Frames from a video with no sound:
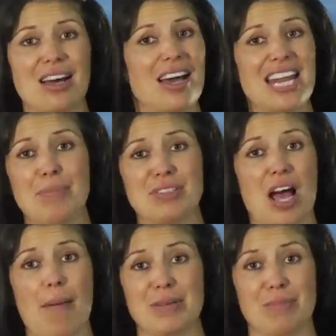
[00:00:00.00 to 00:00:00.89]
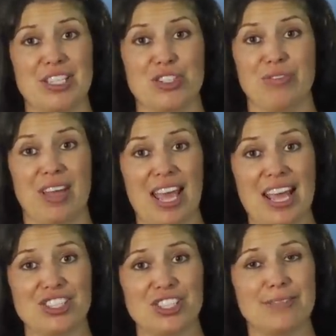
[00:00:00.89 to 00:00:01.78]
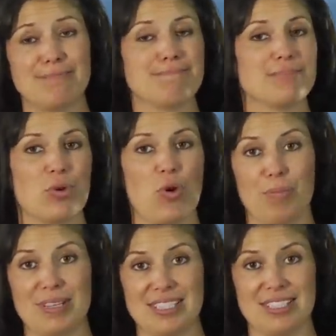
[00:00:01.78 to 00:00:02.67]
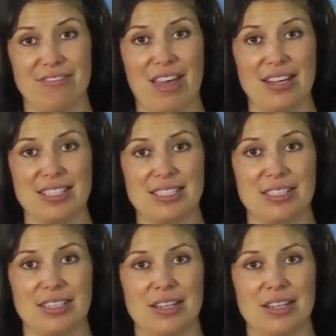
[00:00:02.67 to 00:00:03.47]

unable to optimize your vacation or business event.